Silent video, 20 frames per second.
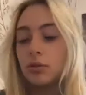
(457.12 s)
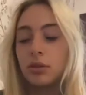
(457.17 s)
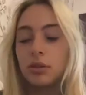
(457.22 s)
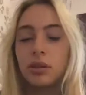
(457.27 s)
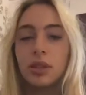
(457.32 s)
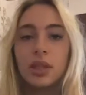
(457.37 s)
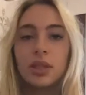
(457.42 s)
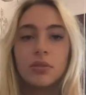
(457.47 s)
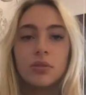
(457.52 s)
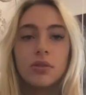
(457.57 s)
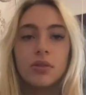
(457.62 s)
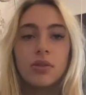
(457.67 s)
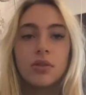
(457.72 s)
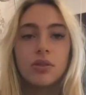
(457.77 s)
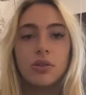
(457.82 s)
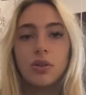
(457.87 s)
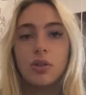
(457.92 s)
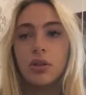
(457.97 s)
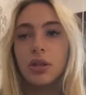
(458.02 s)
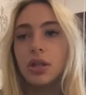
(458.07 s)
These ones are
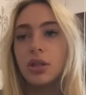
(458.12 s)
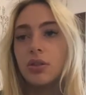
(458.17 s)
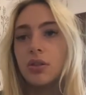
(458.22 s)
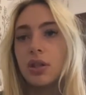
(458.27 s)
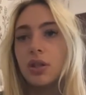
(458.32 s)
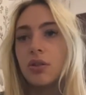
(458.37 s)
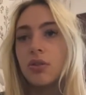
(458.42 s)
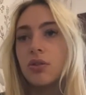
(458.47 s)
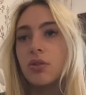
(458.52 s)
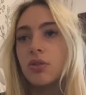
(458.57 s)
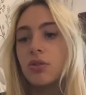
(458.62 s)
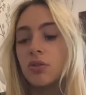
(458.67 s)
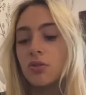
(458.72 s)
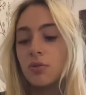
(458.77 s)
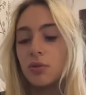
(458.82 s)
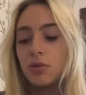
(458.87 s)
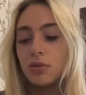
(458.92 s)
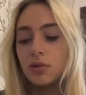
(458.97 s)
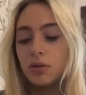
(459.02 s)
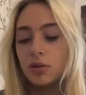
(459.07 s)
dirty. Should I use a new
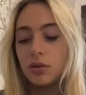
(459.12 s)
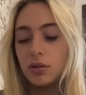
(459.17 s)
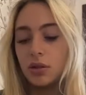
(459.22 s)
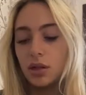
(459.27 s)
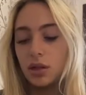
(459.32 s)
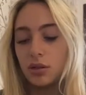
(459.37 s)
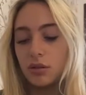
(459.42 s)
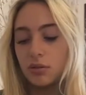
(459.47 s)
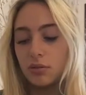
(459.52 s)
one or just like,